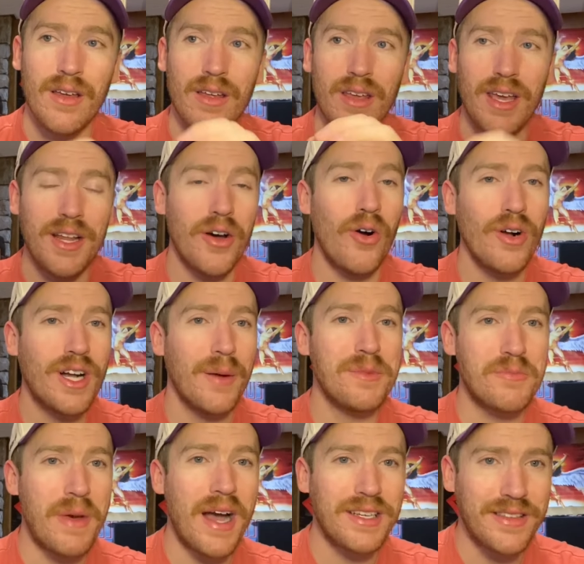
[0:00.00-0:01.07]
It all comes
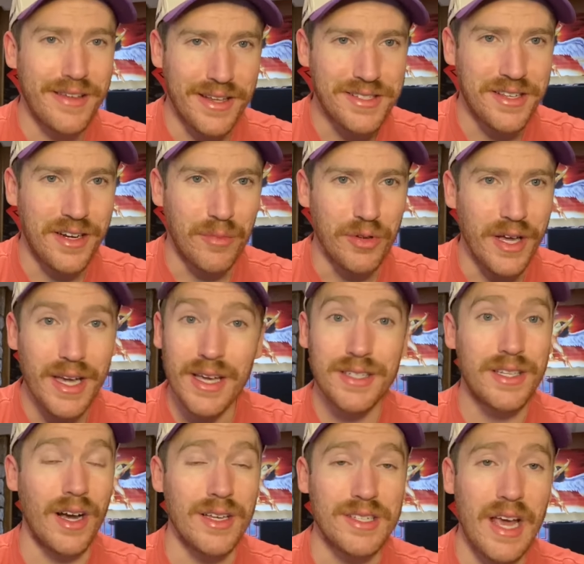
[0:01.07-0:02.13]
back to the NCAA. It
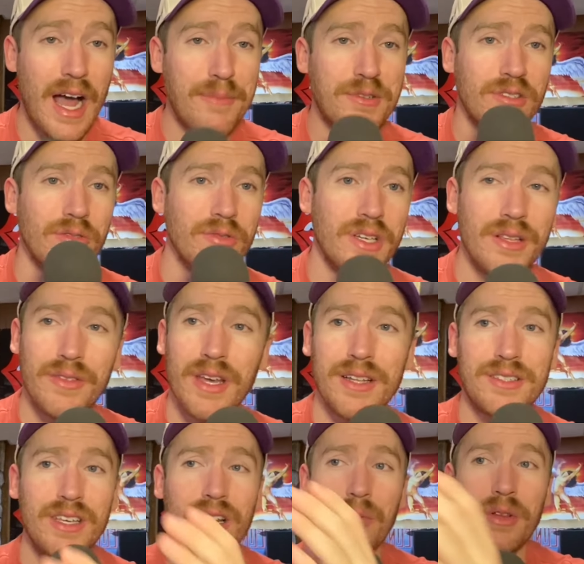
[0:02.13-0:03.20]
does, absolutely. The
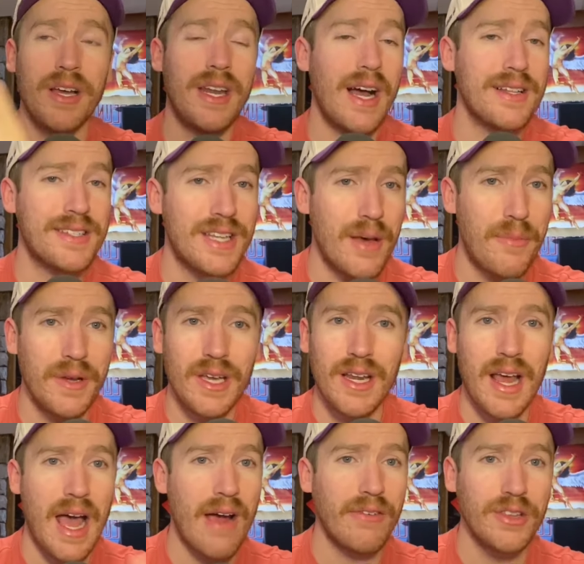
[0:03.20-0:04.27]
NCAA not stepping in,
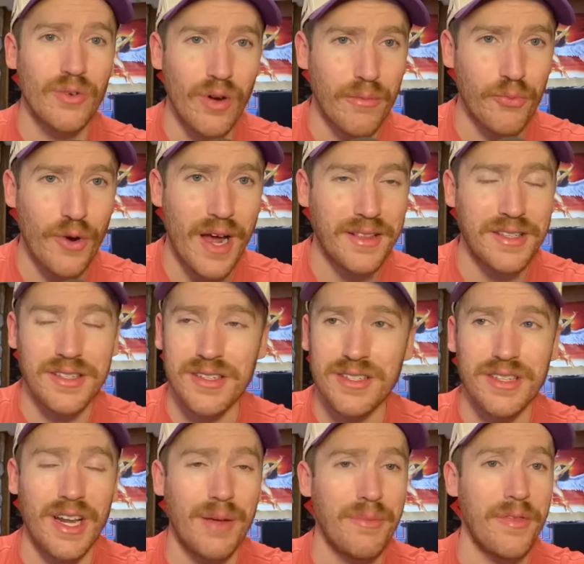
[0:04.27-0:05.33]
having their own practices
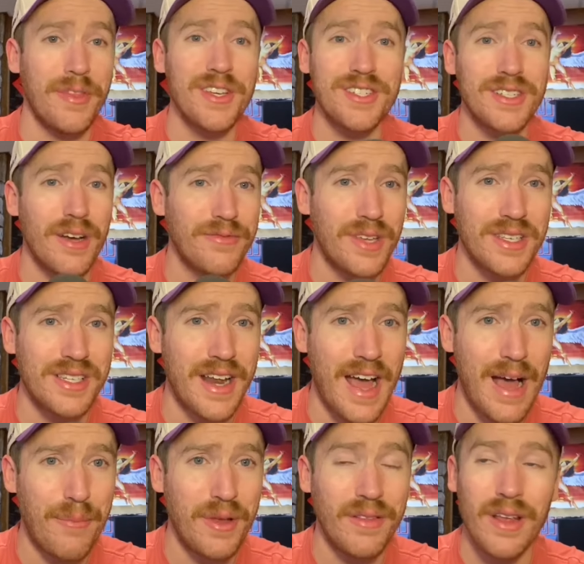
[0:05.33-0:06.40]
set up, that this stuff doesn't
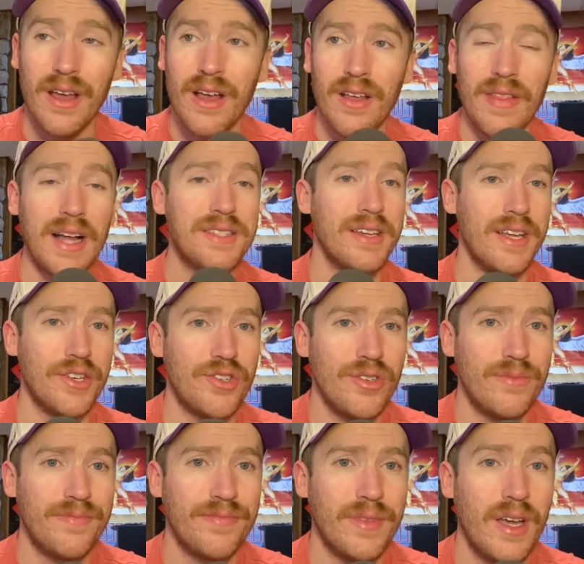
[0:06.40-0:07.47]
happen, that's an issue.
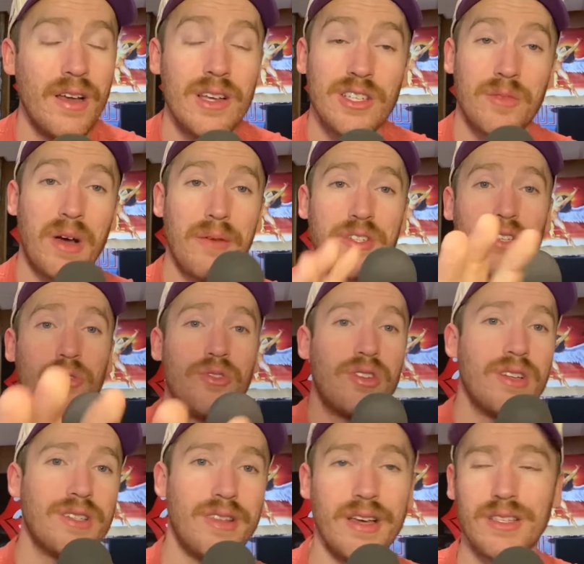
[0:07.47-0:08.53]
So my solution
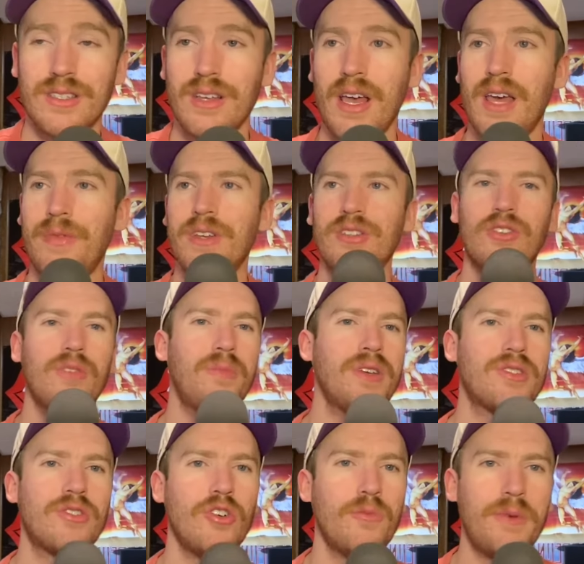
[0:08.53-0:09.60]
is this, and this could be
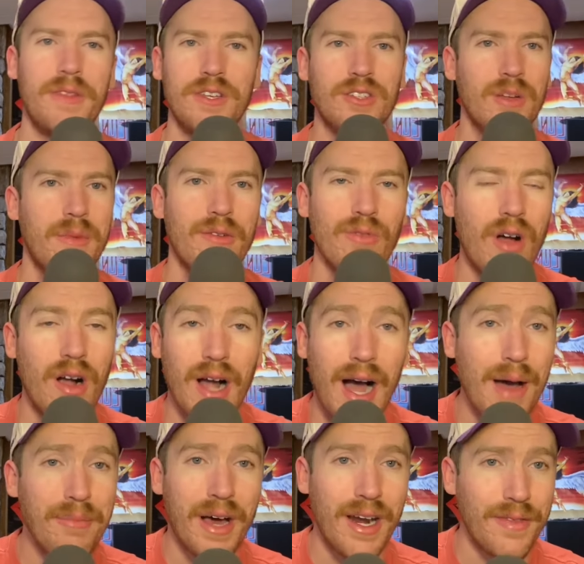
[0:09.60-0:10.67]
stupid, this could be wrong.
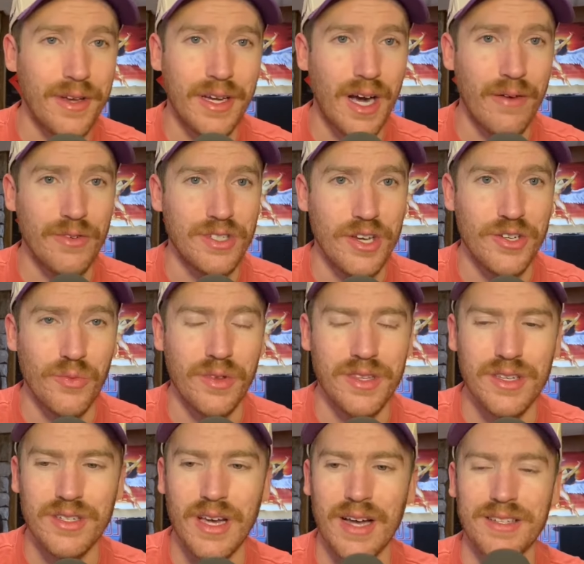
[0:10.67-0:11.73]
I'm not in the conversation with
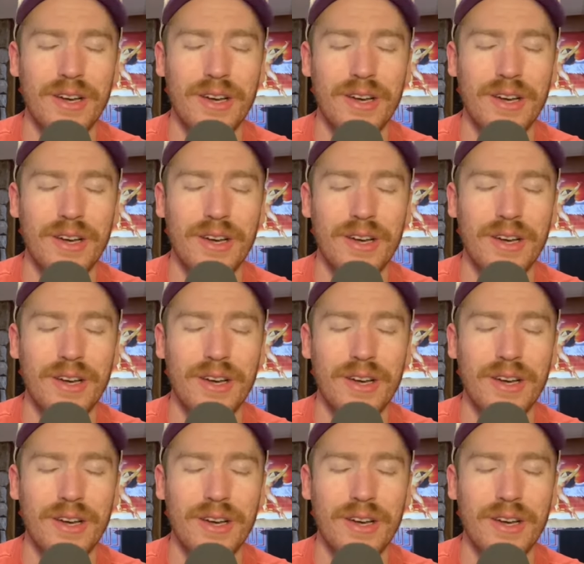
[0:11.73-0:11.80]
these guys.